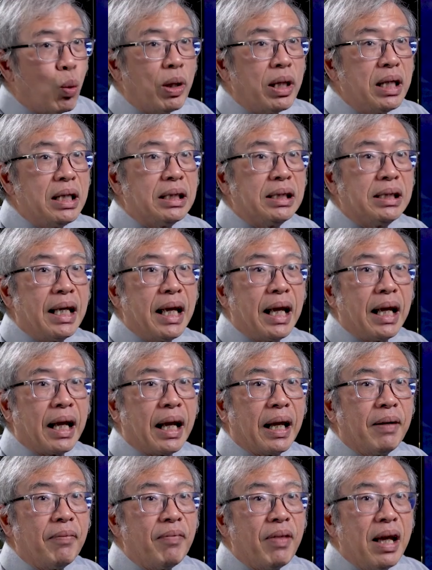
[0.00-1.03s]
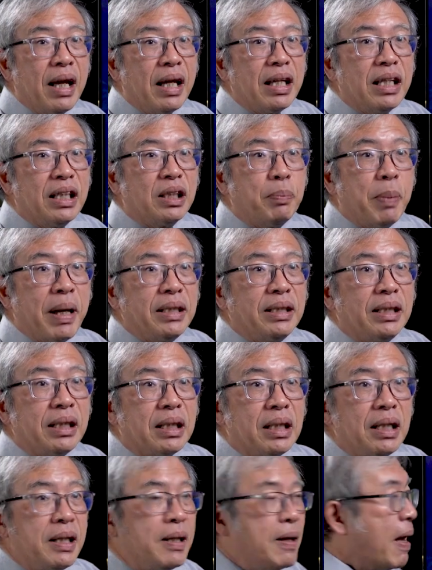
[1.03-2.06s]
what he's saying is
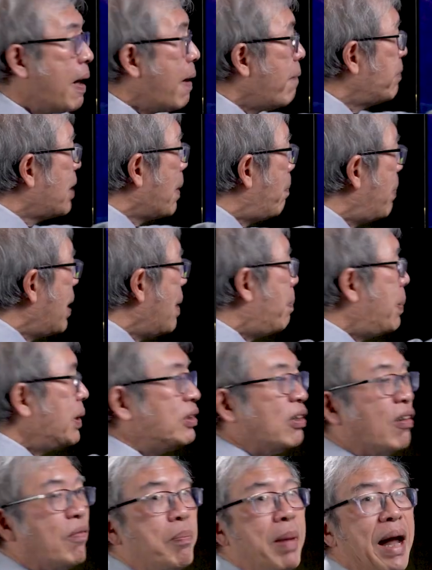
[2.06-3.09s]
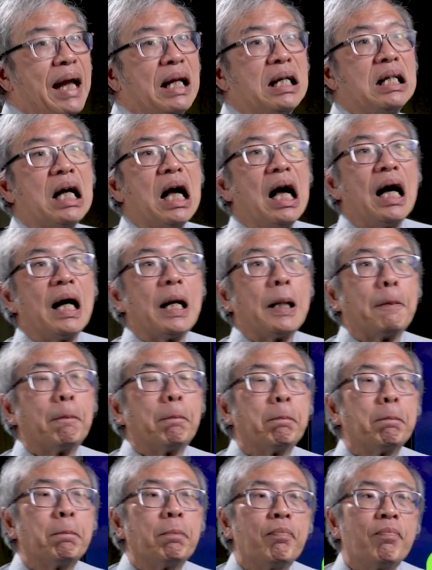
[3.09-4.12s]
basically the purpose of mankind
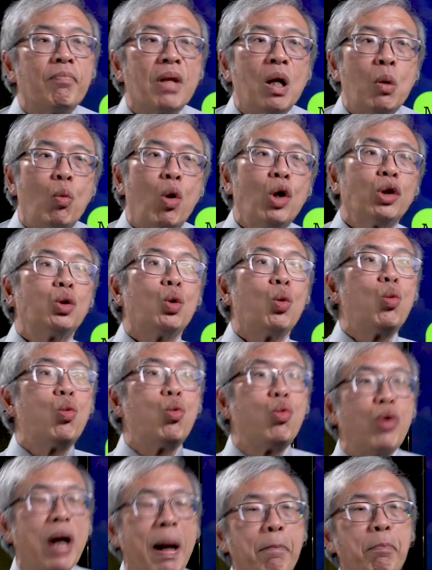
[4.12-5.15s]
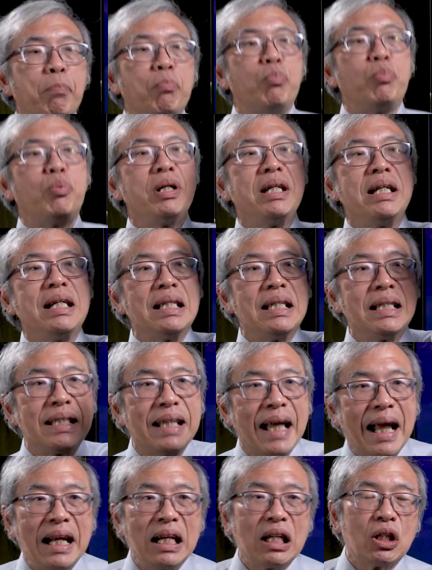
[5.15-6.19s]
was to
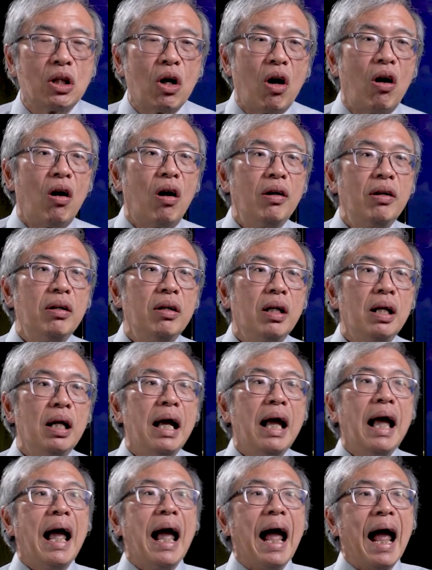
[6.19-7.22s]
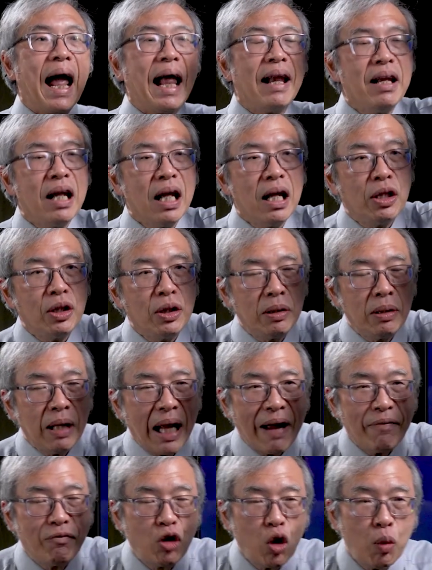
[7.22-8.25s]
represent God and
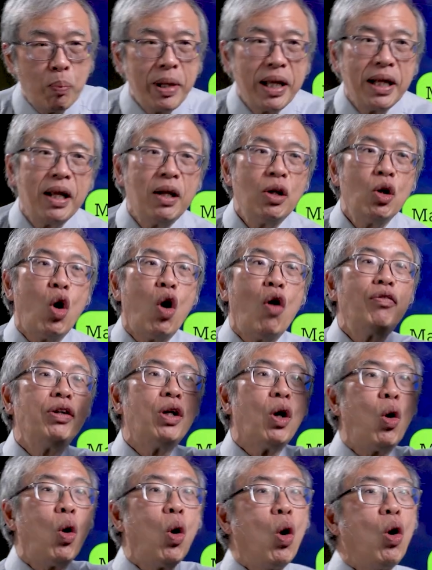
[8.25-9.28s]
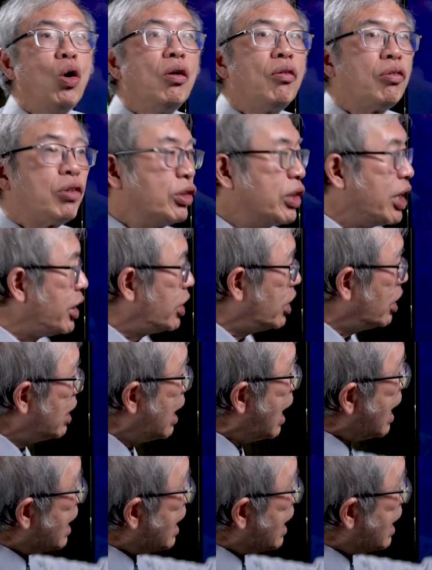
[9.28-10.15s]
have dominion over the whole of creation.